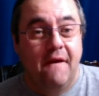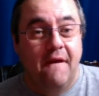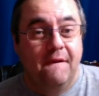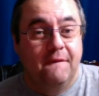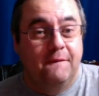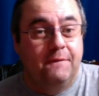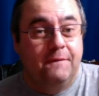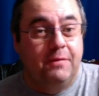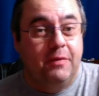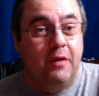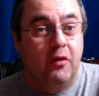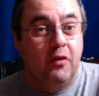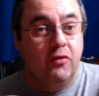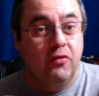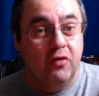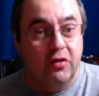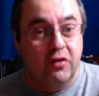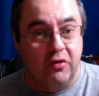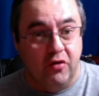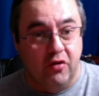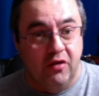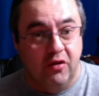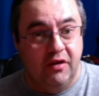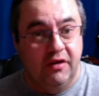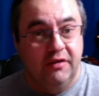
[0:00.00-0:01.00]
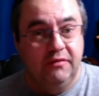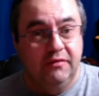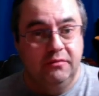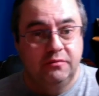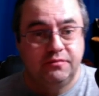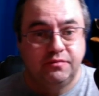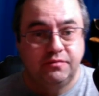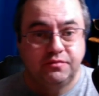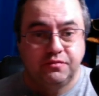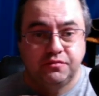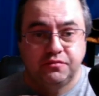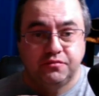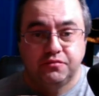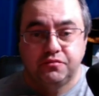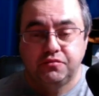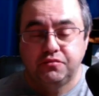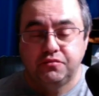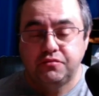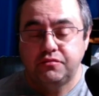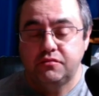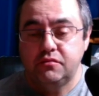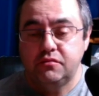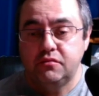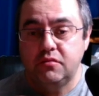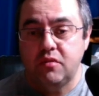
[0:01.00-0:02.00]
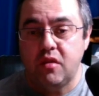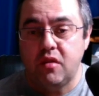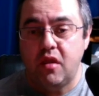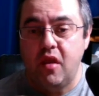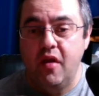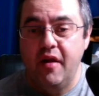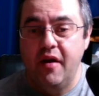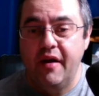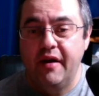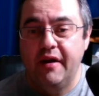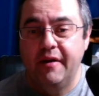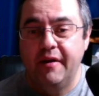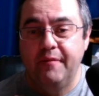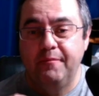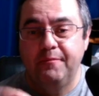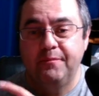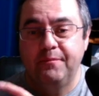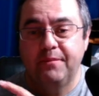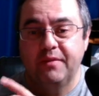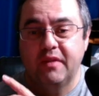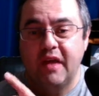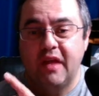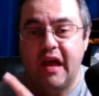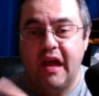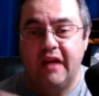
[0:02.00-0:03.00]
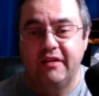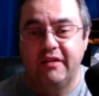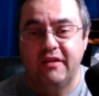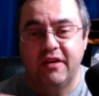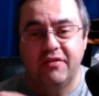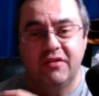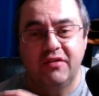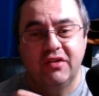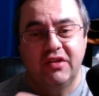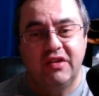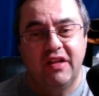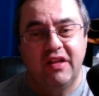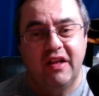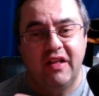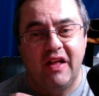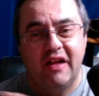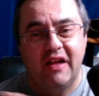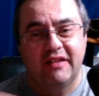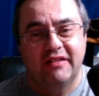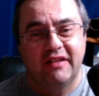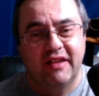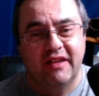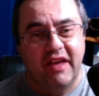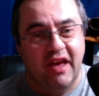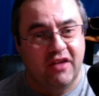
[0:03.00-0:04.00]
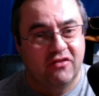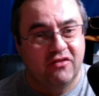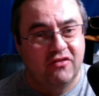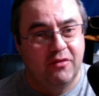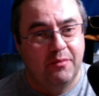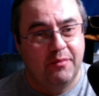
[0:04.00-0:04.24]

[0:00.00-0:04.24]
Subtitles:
Those are good. I definitely like the ketchup